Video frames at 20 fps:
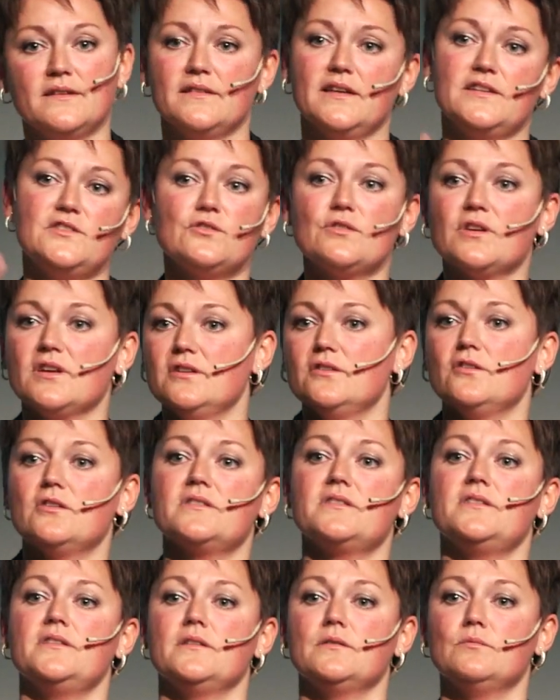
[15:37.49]
that you
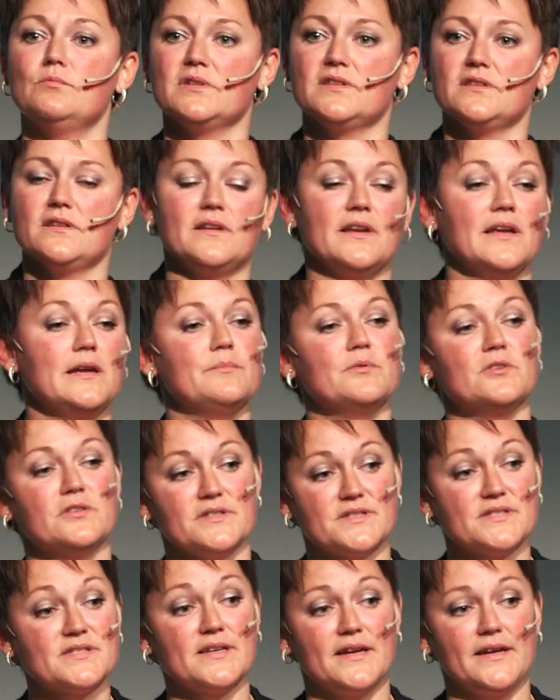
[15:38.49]
cannot hear what the neighbor
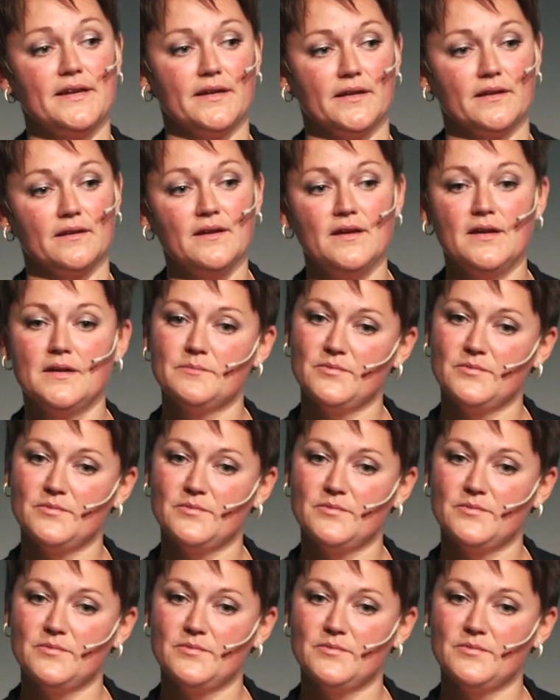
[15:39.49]
is saying.